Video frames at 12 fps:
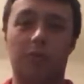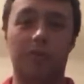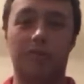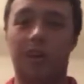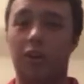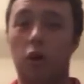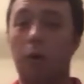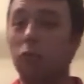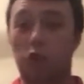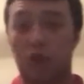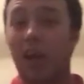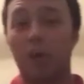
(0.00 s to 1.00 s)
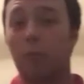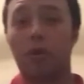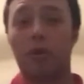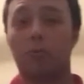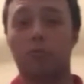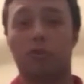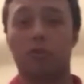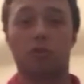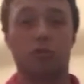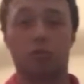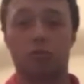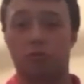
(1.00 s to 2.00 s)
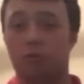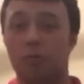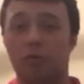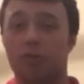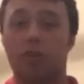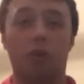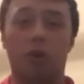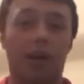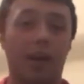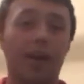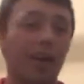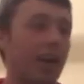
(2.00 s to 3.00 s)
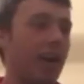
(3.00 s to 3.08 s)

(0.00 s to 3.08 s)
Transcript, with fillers: Obviously, I know I'm shite when it comes to description and all that.